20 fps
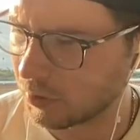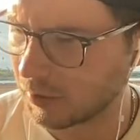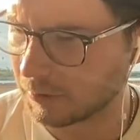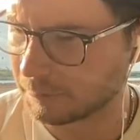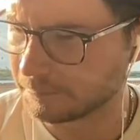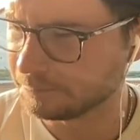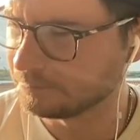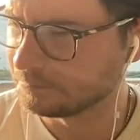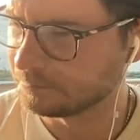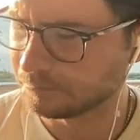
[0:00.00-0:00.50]

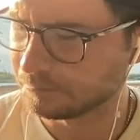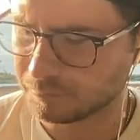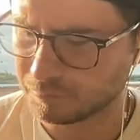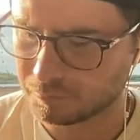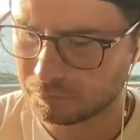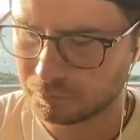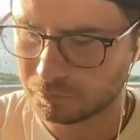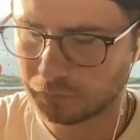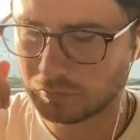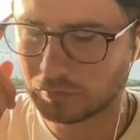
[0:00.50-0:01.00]
player.
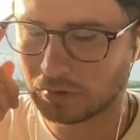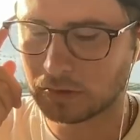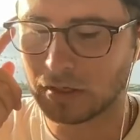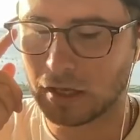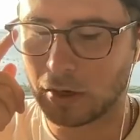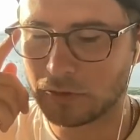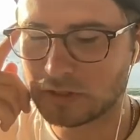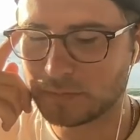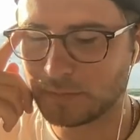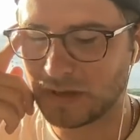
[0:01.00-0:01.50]

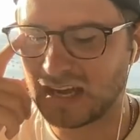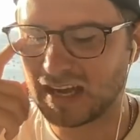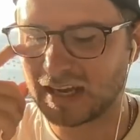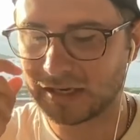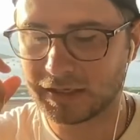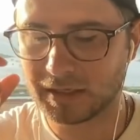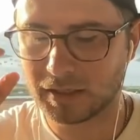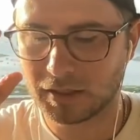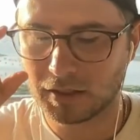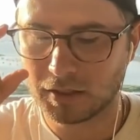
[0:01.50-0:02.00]
Now he's
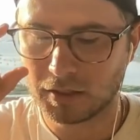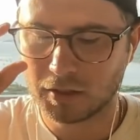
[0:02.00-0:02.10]
back.